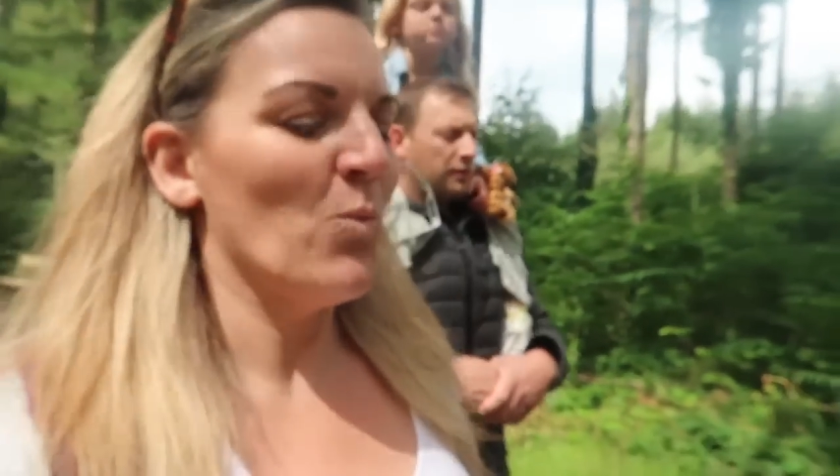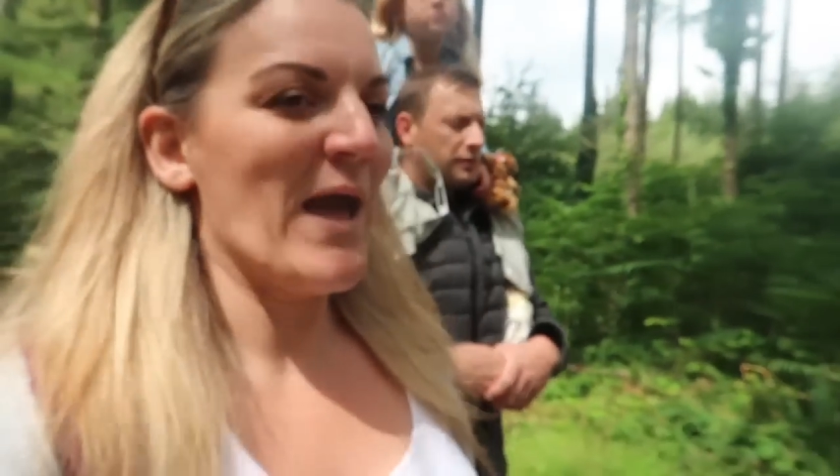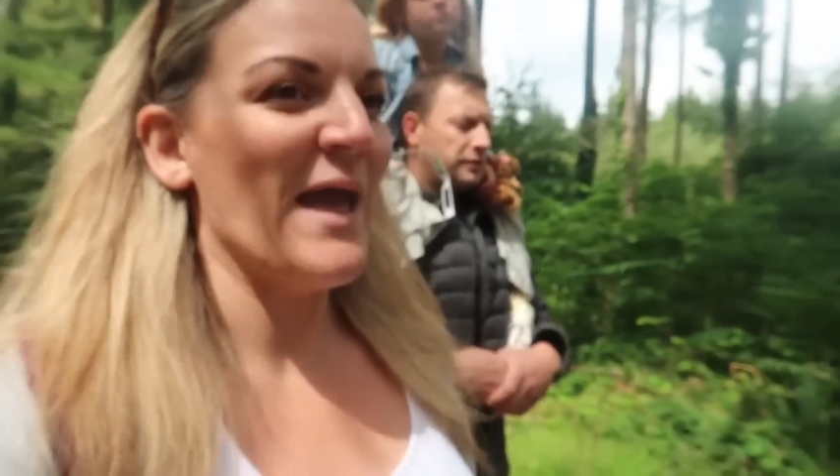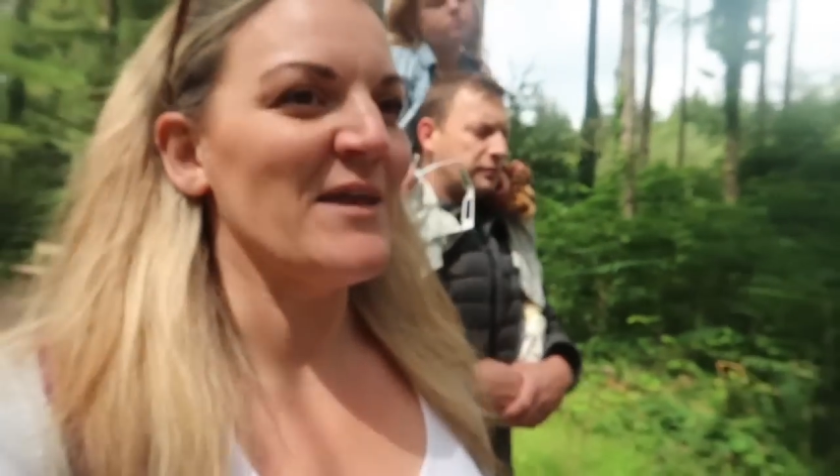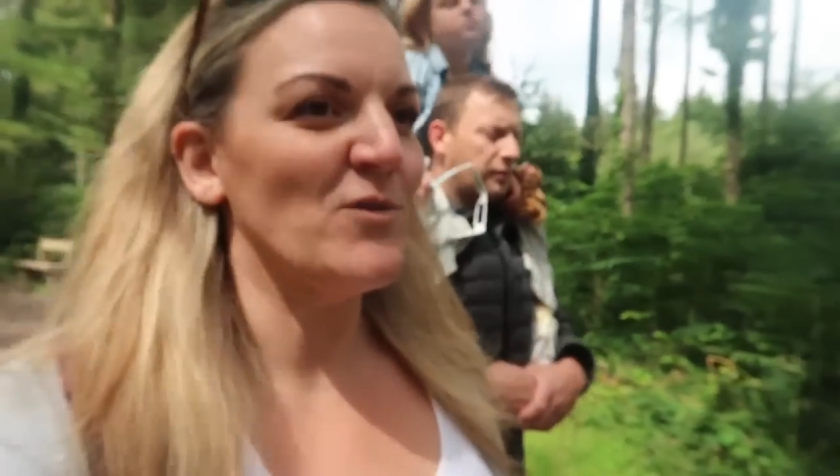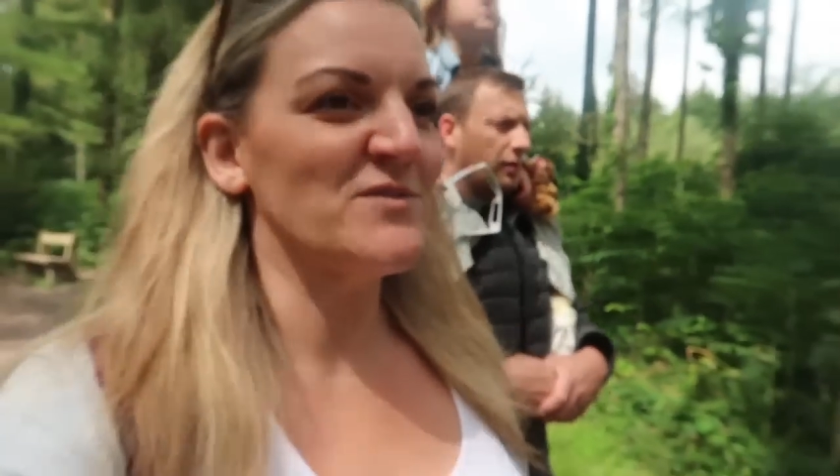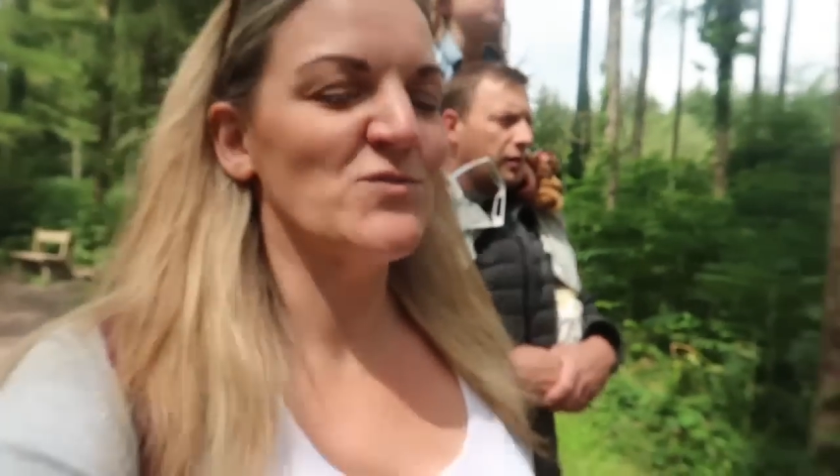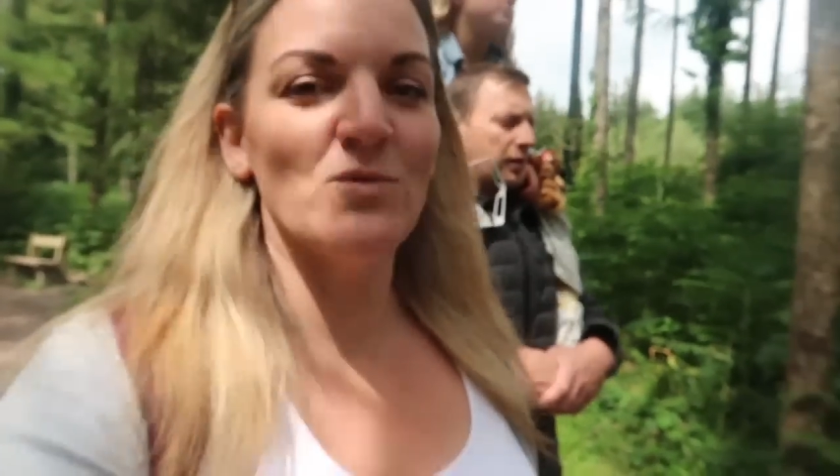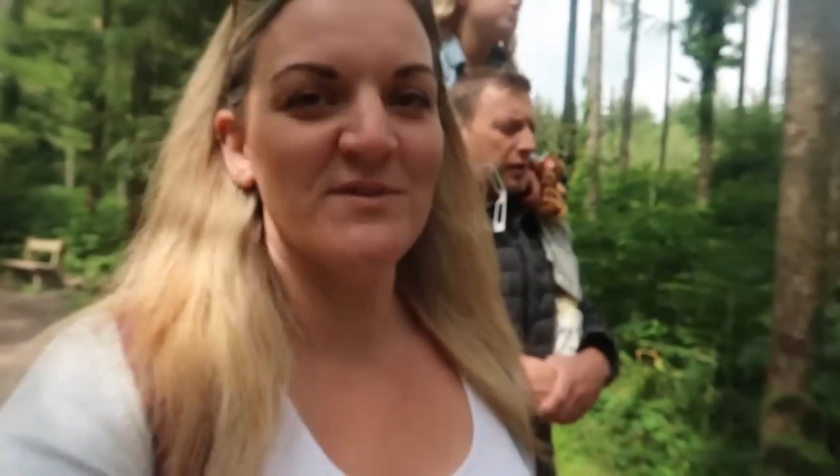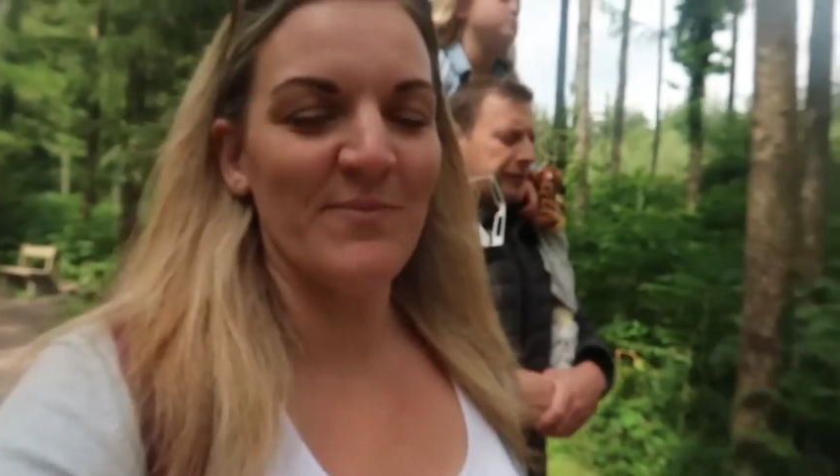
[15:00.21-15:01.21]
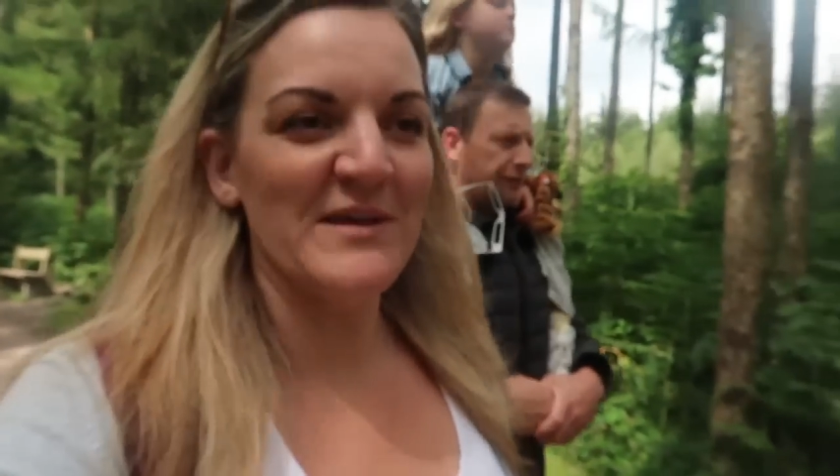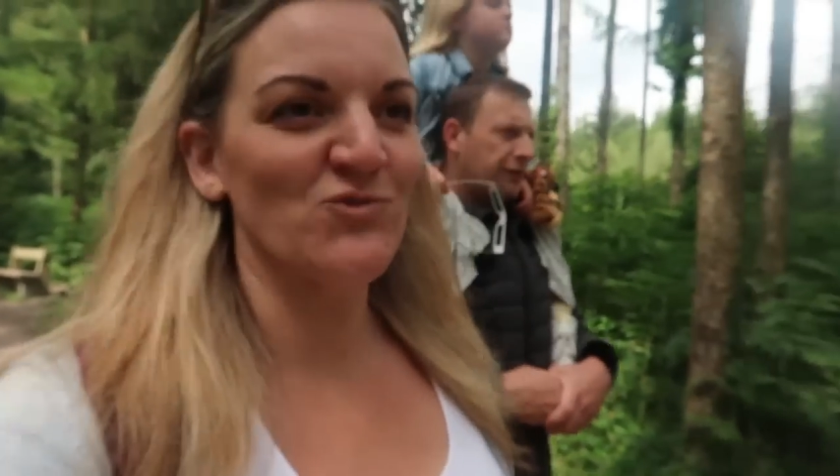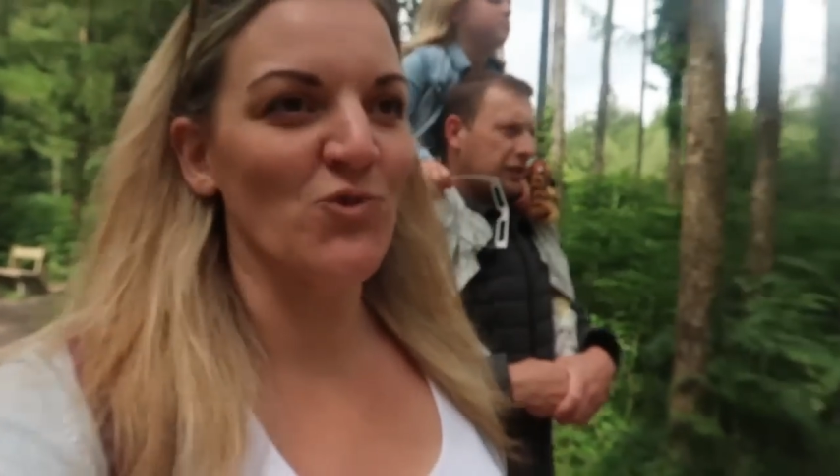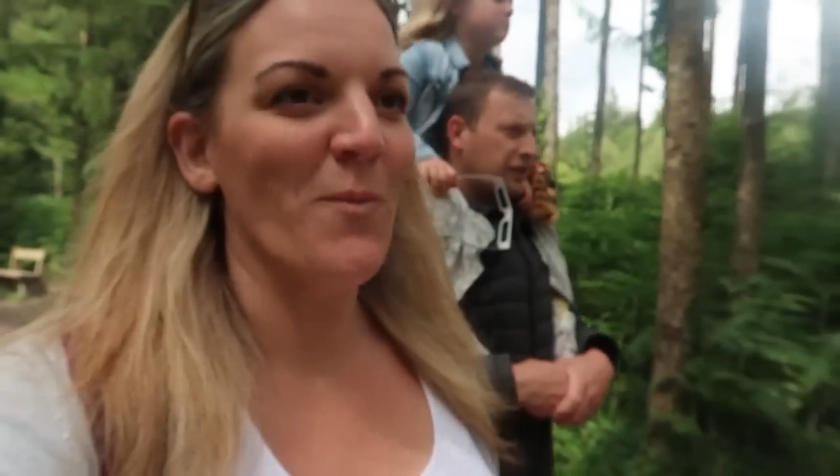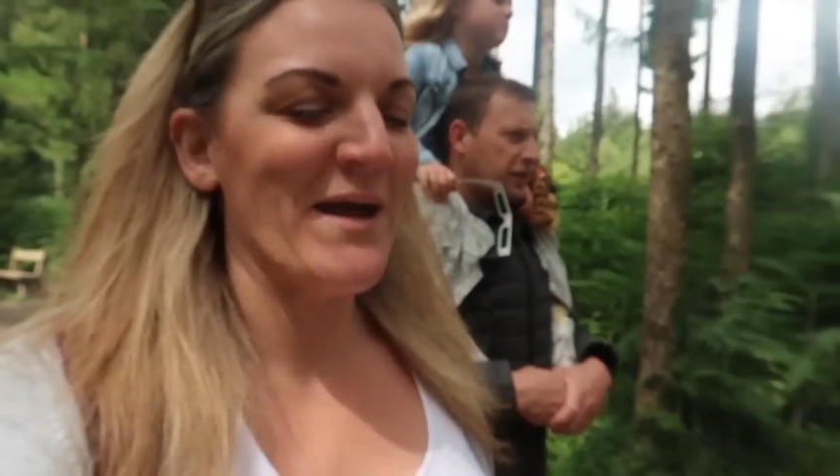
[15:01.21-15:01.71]
where you saw
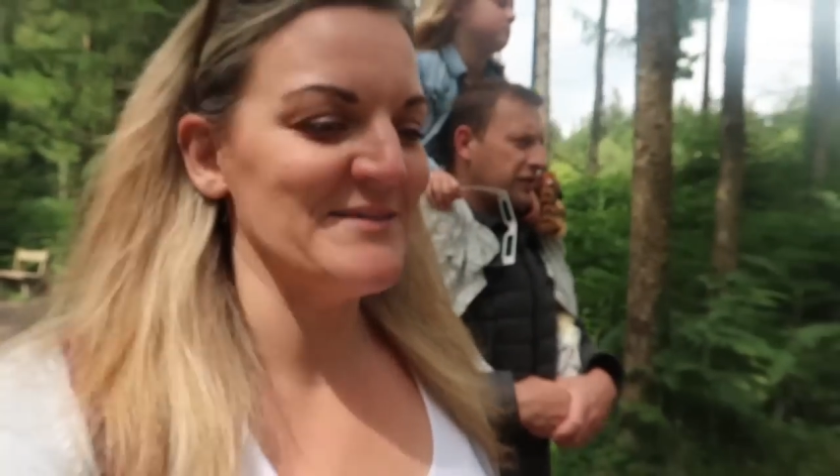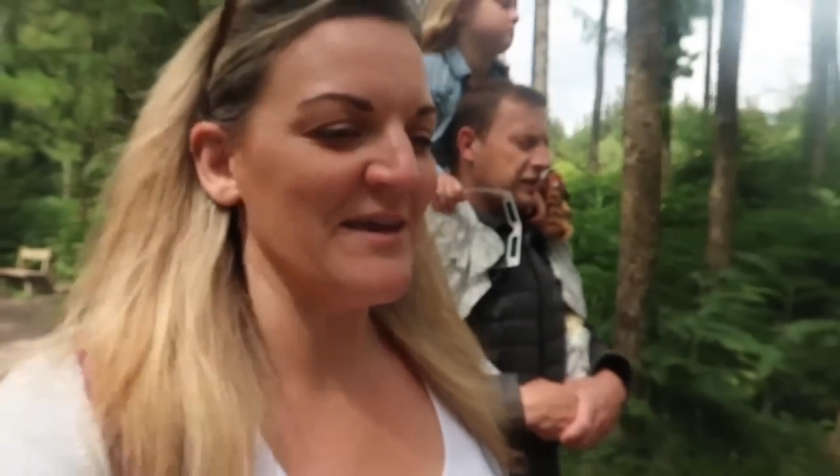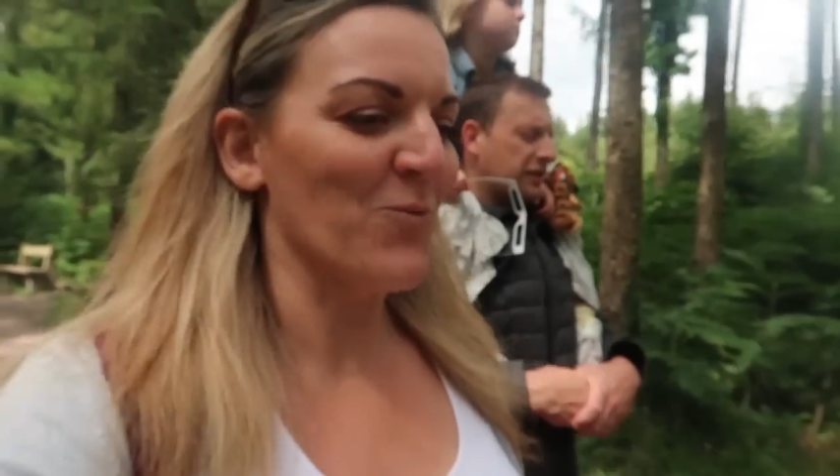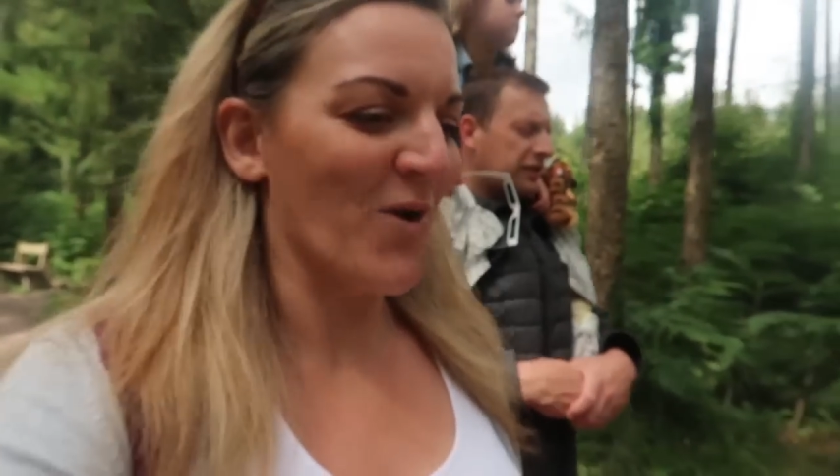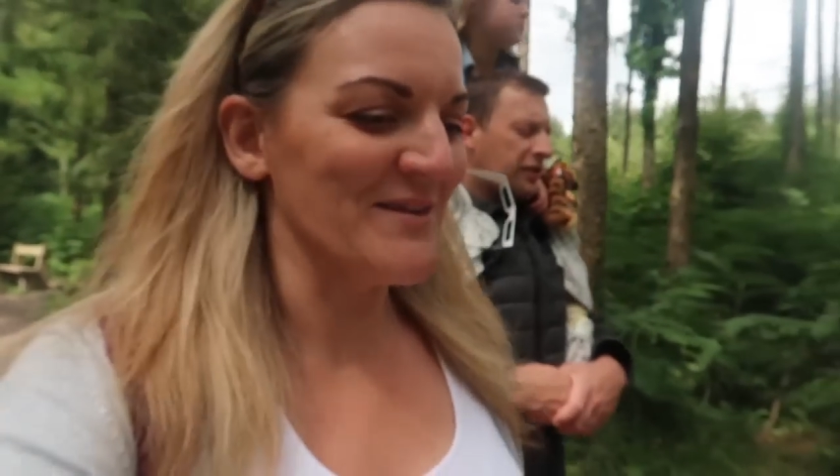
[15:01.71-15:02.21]
something traumatic